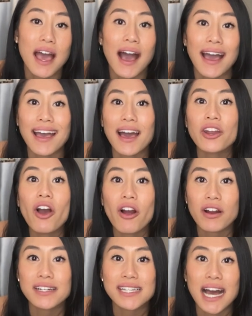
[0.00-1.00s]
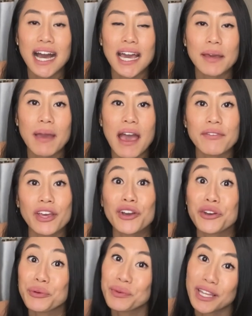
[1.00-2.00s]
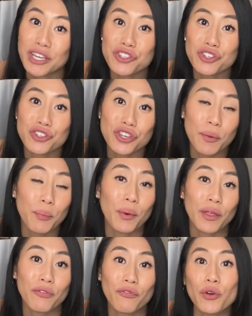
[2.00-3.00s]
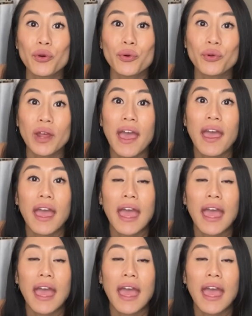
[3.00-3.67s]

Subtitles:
I had a hard time having a good relationship with food.